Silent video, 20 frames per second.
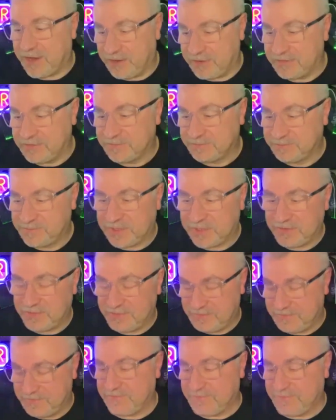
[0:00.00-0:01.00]
it's all about
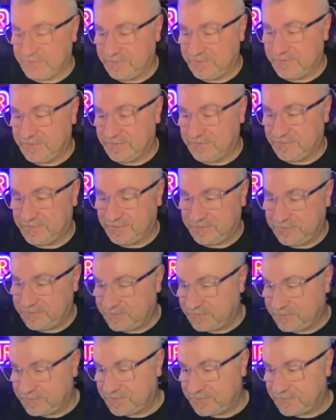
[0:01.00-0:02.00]
making,
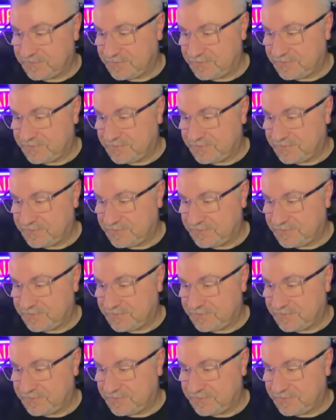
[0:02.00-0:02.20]
you know,